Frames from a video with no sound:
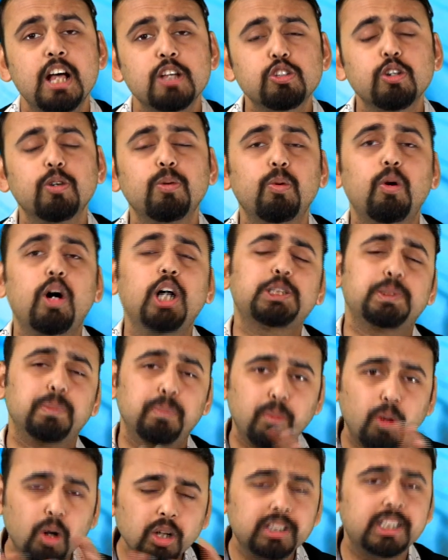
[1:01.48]
So watch
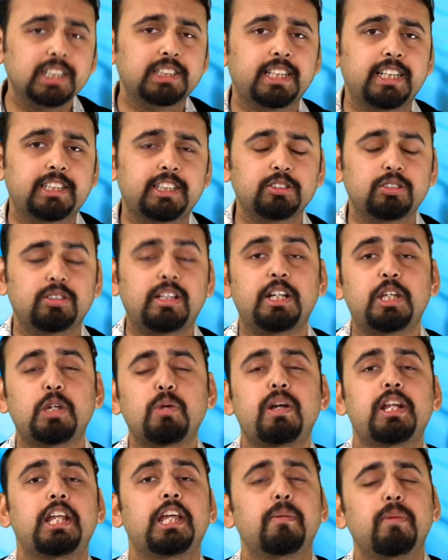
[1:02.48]
both the sessions so that you
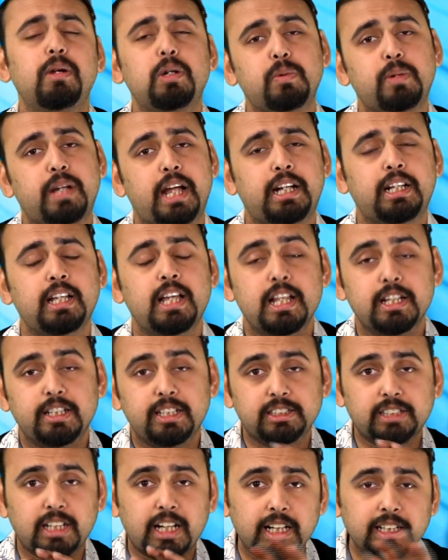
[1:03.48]
are able to get
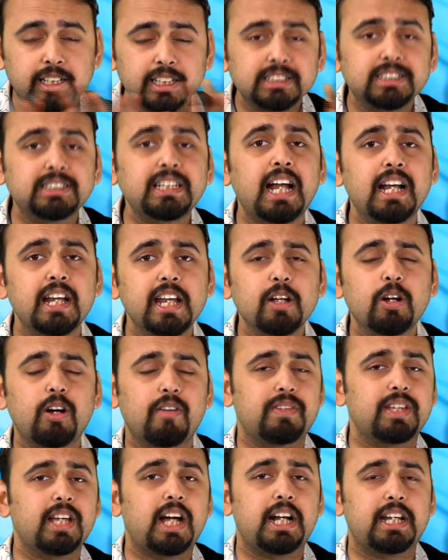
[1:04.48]
this understanding of
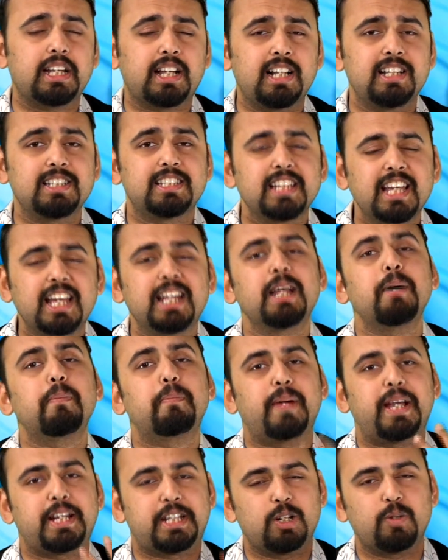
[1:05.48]
the articles in a
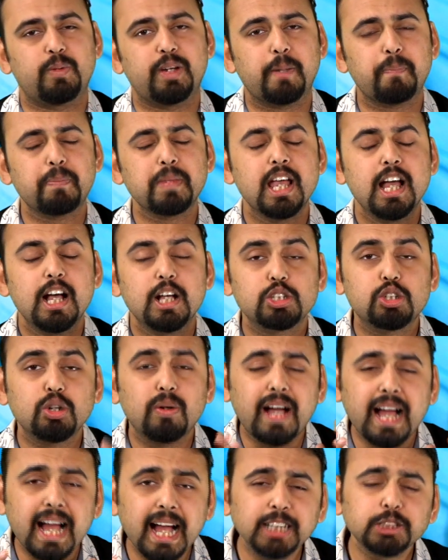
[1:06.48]
better way.
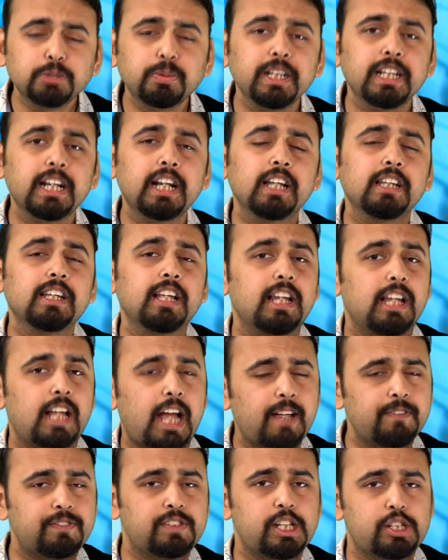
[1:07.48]
So as we did in the
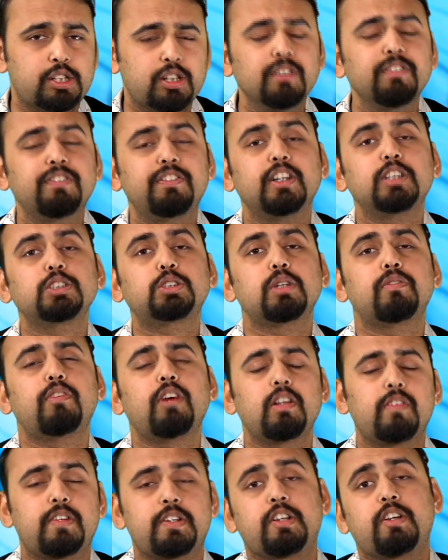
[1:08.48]
live session, first of
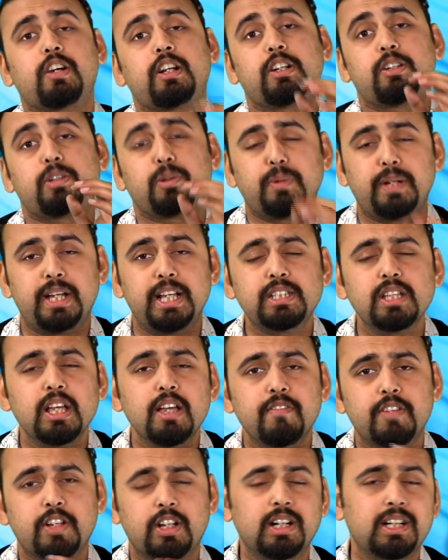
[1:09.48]
all, what you're going to do is
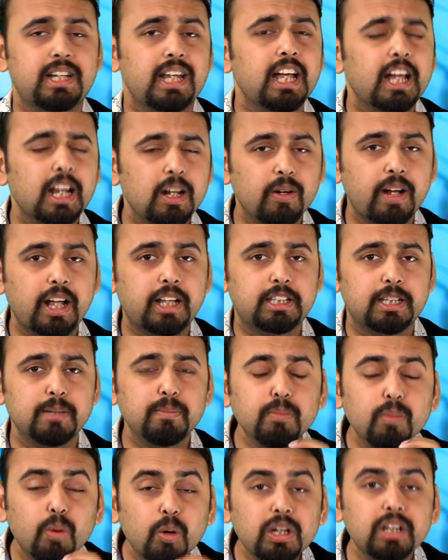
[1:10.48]
you're going to take a look at
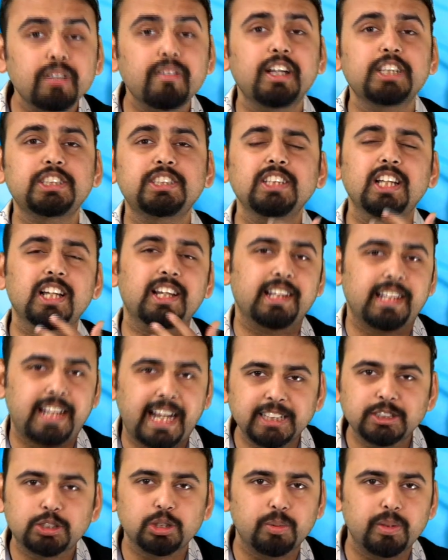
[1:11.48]
some motivational
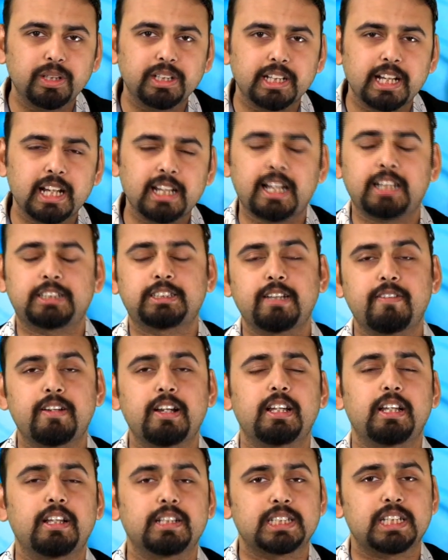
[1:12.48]
lines over there that's given
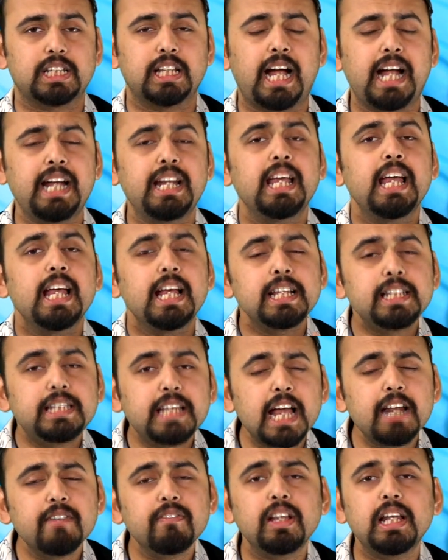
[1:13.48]
in the slide.
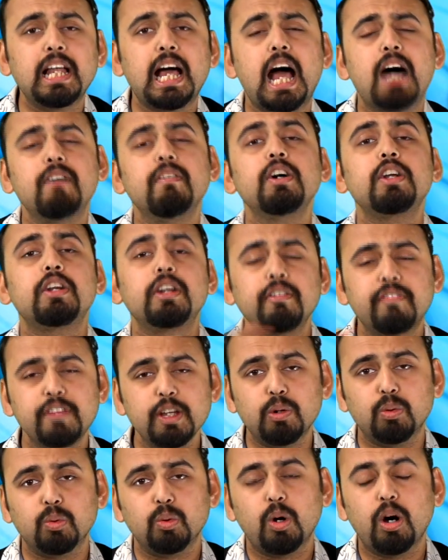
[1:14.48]
Then we'll have a
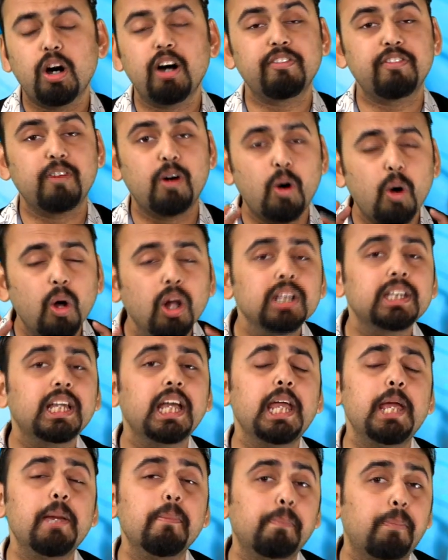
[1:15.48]
review of all the
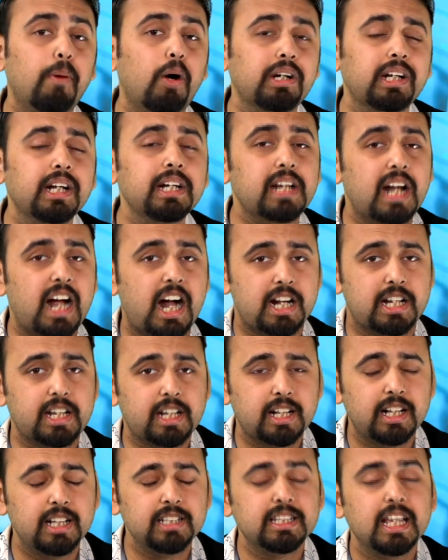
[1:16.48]
important
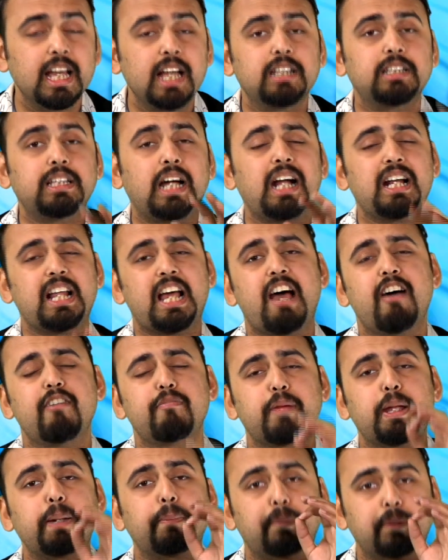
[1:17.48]
articles that have
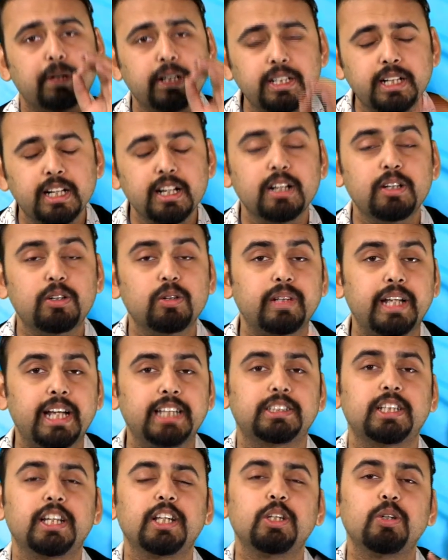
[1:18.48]
been printed in
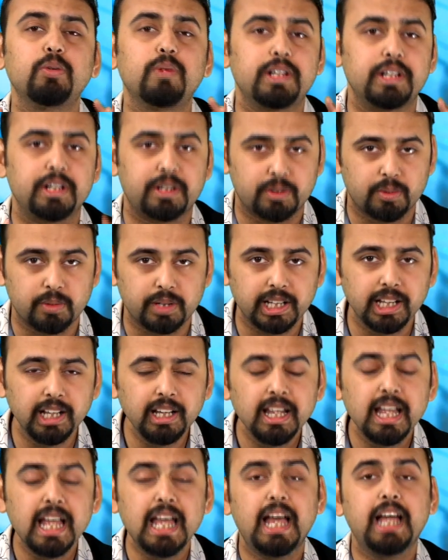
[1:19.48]
today's Hindu editorial.
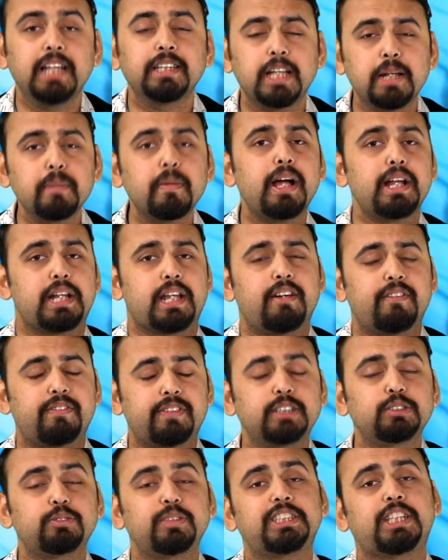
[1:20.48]
And then, my dear
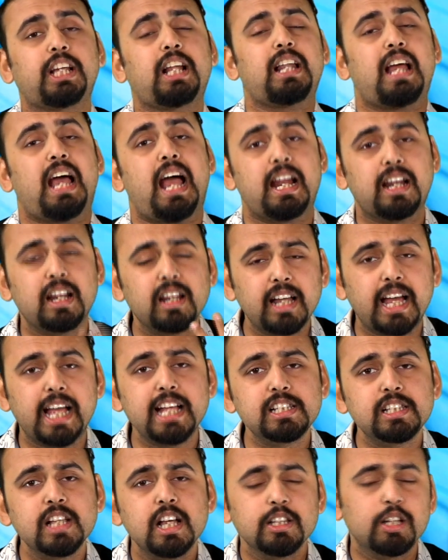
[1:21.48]
friends, we shall
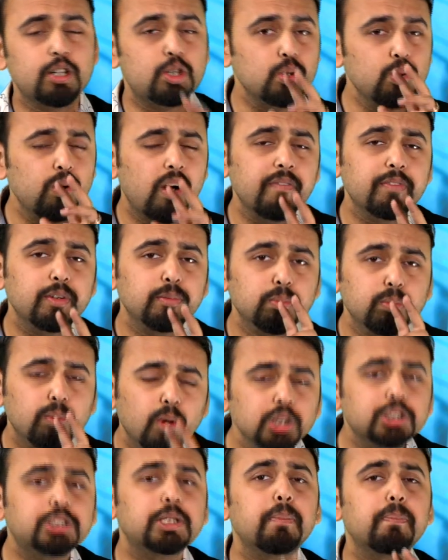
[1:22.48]
analyze the two of the
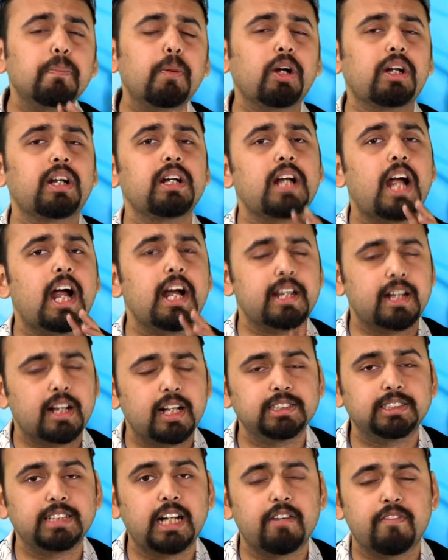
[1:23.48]
most important
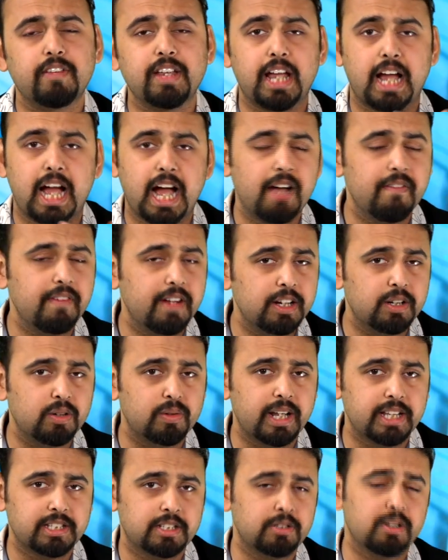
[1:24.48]
articles that we have in
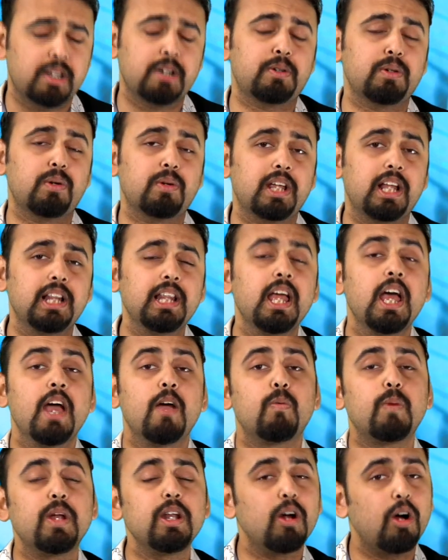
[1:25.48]
today's Hindu editorial.
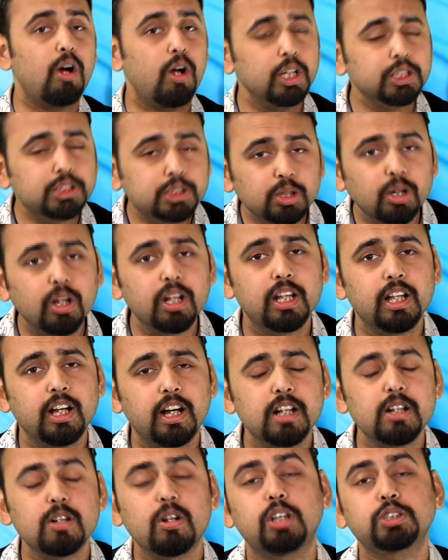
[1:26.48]
We'll also
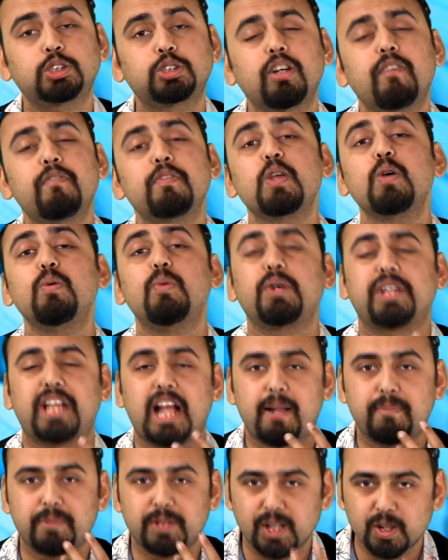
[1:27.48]
learn lots of new
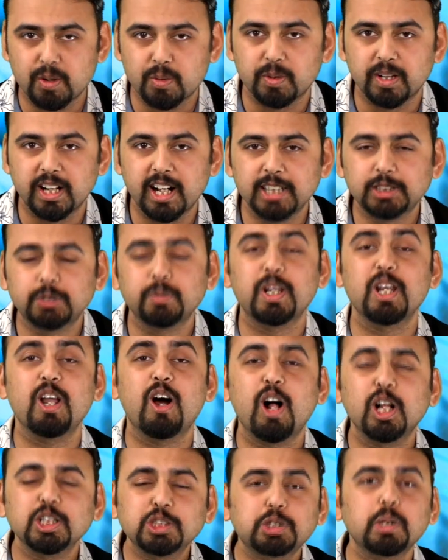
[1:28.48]
vocabulary words. We'll
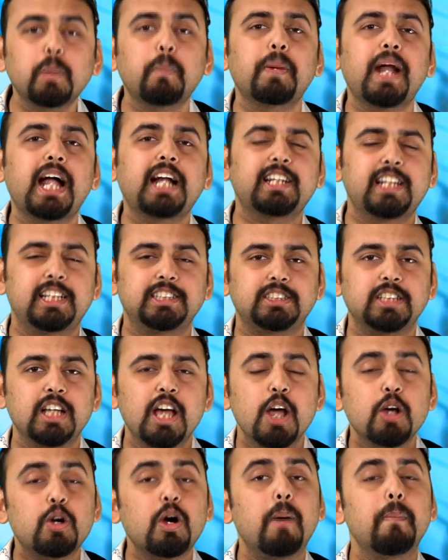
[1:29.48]
also practice
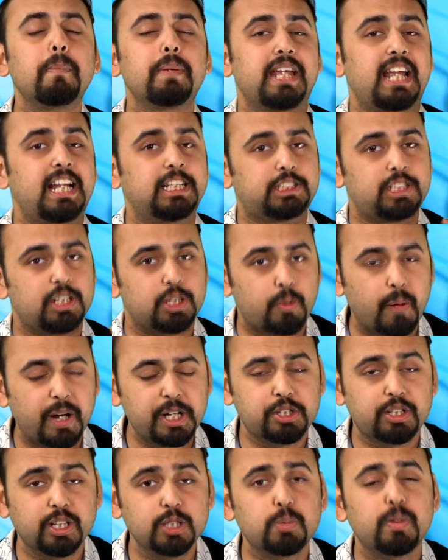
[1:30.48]
comprehension
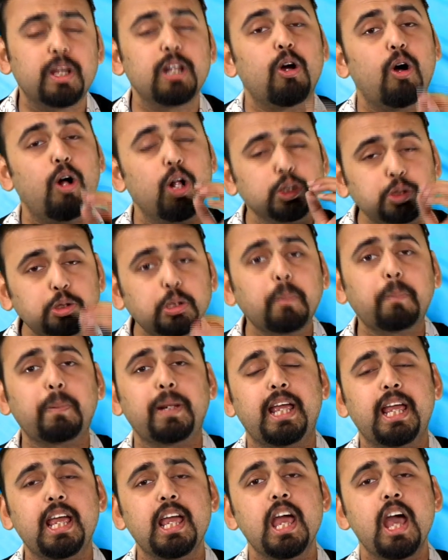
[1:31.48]
questions. We'll also
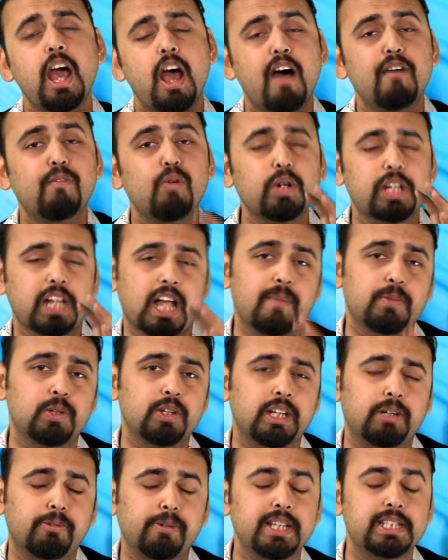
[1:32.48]
play a
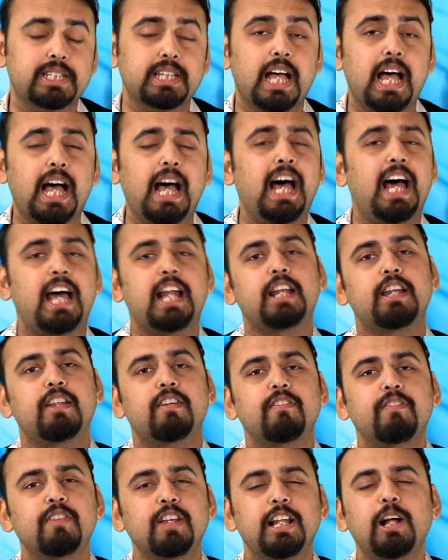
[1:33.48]
vocabulary quiz, and
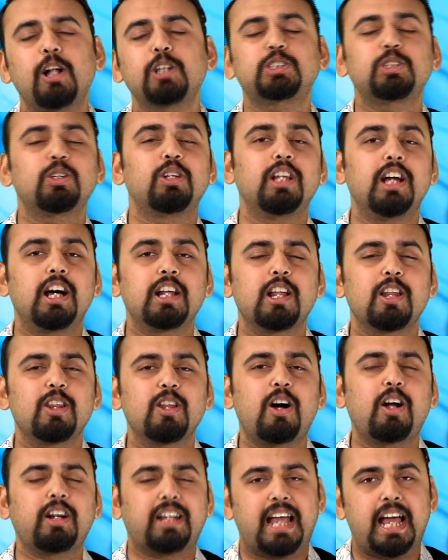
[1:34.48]
we'll also learn a
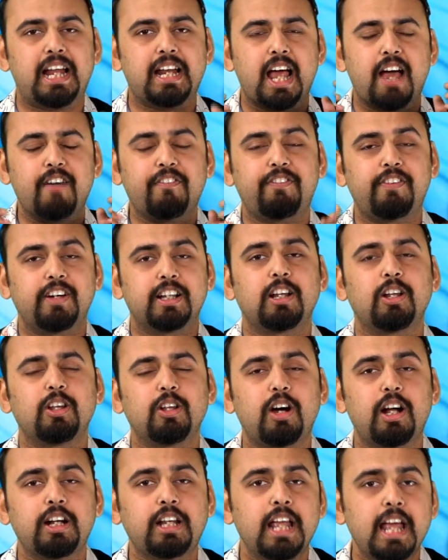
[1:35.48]
lot and have fun a
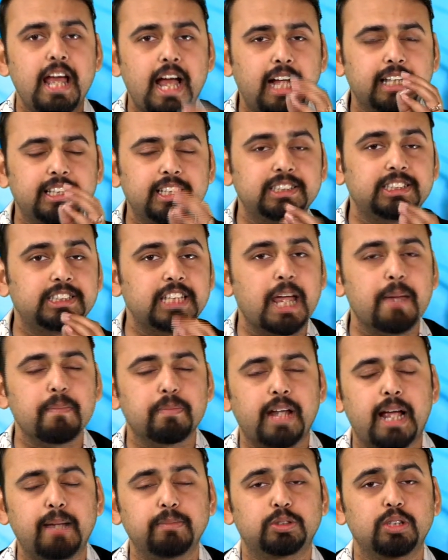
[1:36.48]
lot at the same
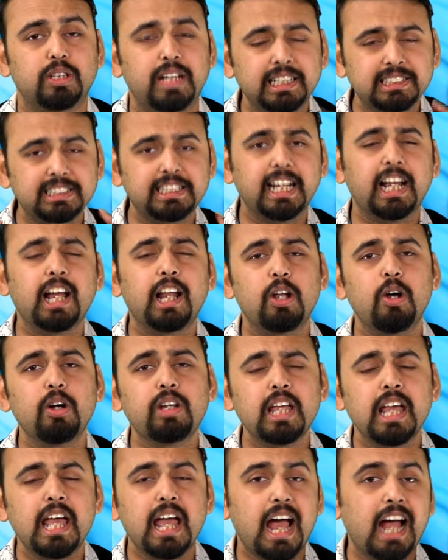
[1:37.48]
time. So let's take a look
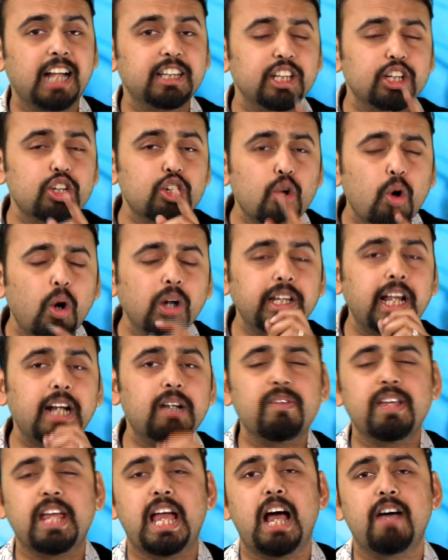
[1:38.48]
at the code that
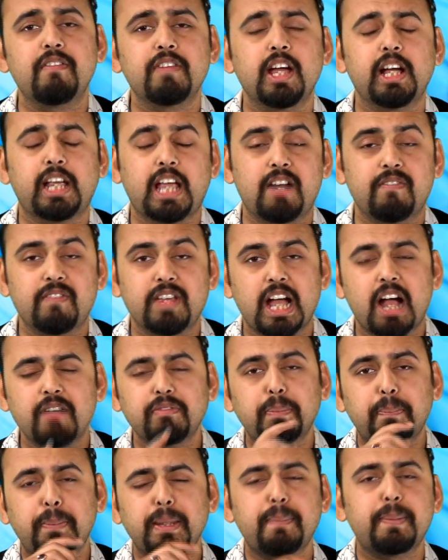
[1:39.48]
we have here. Can we have
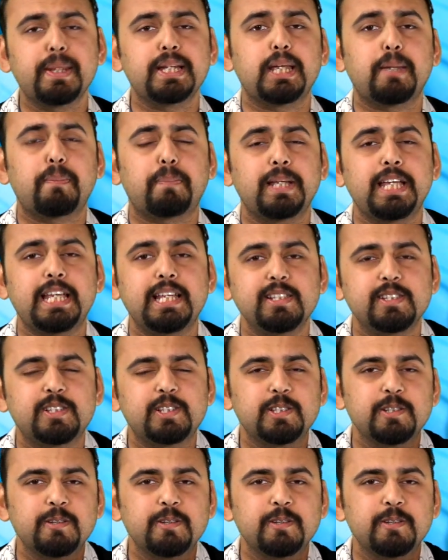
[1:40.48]
the PPT, please?